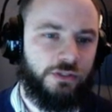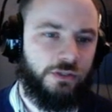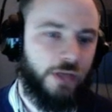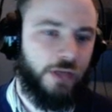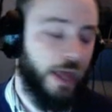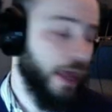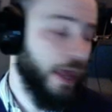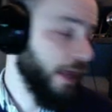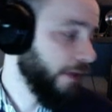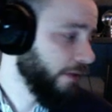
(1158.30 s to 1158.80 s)

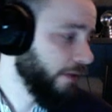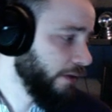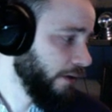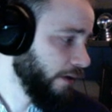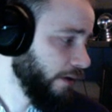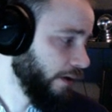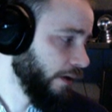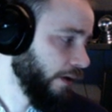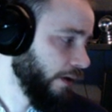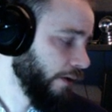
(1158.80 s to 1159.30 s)
and
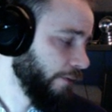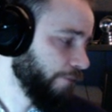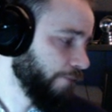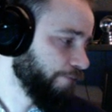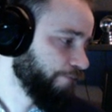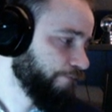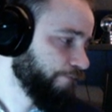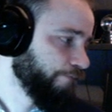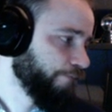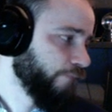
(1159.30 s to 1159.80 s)
the um,
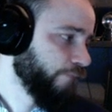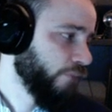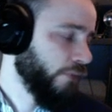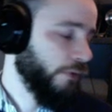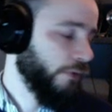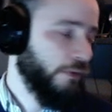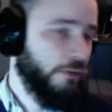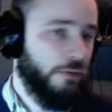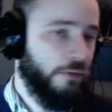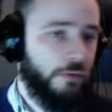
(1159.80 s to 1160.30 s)

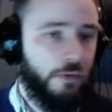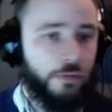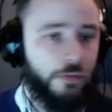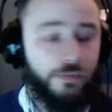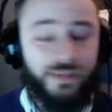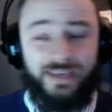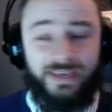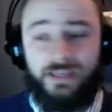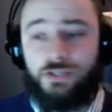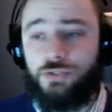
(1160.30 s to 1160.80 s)

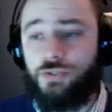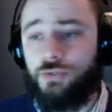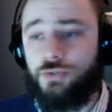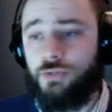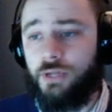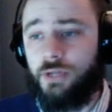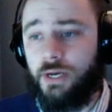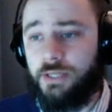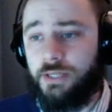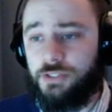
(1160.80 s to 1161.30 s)
the issue
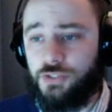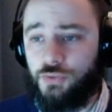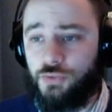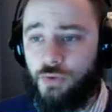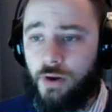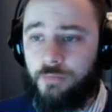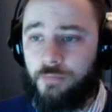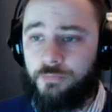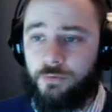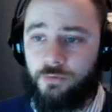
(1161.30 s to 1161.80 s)
that I just
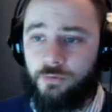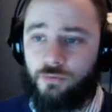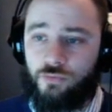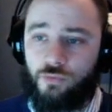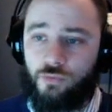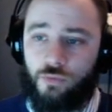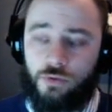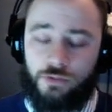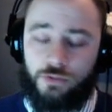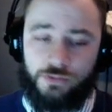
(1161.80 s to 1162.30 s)
referenced
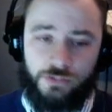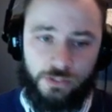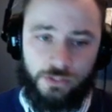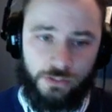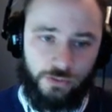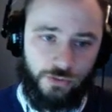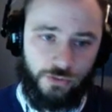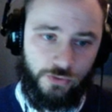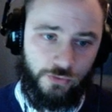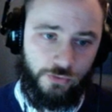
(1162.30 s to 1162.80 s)
was an
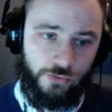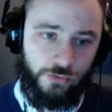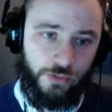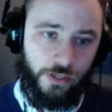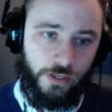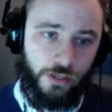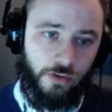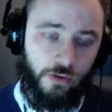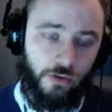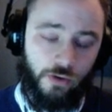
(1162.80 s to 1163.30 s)
issue
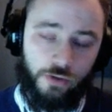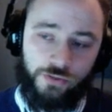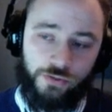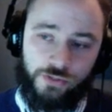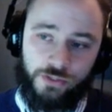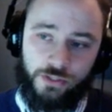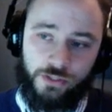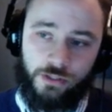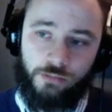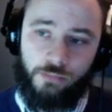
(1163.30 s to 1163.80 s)
that
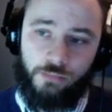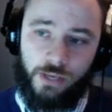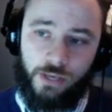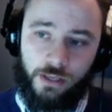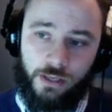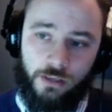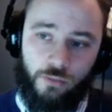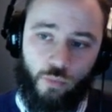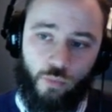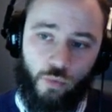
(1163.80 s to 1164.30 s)
Harshit had
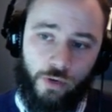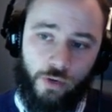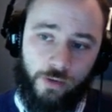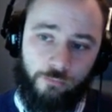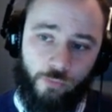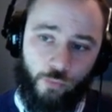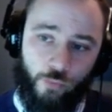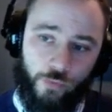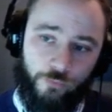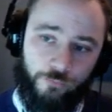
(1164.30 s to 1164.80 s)
made whenever
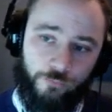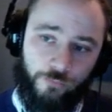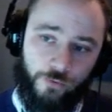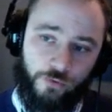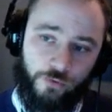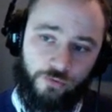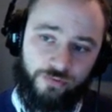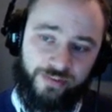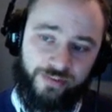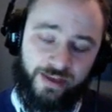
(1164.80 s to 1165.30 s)
we
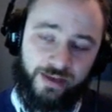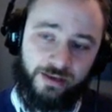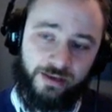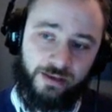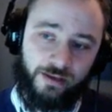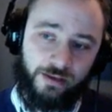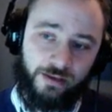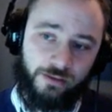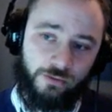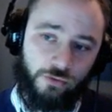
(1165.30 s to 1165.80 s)
first had to
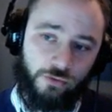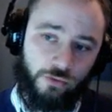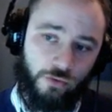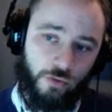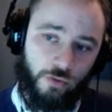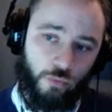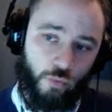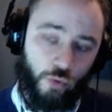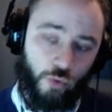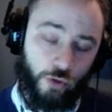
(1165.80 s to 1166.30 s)
kind of do the
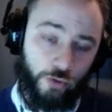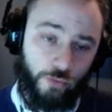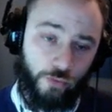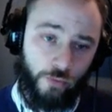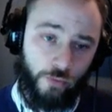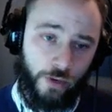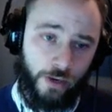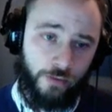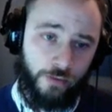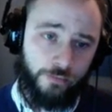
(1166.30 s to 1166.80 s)

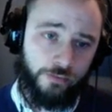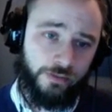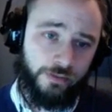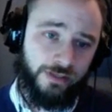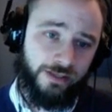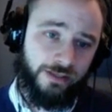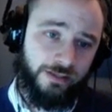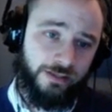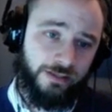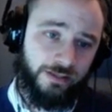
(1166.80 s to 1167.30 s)
workaround
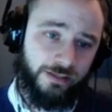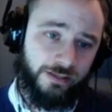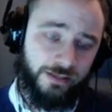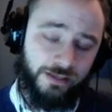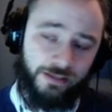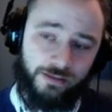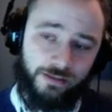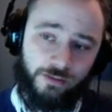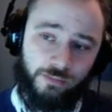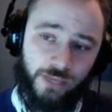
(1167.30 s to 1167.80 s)
to
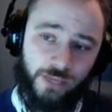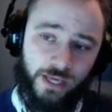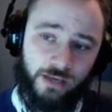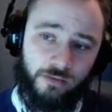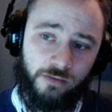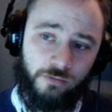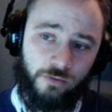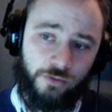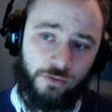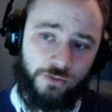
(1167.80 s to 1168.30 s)
get the beta
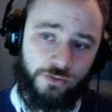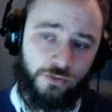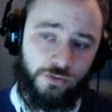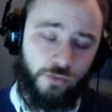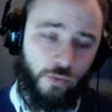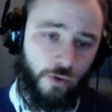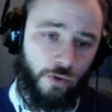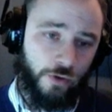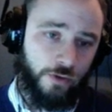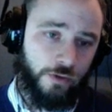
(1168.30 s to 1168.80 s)
version to
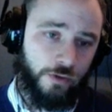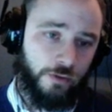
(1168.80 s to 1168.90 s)
work.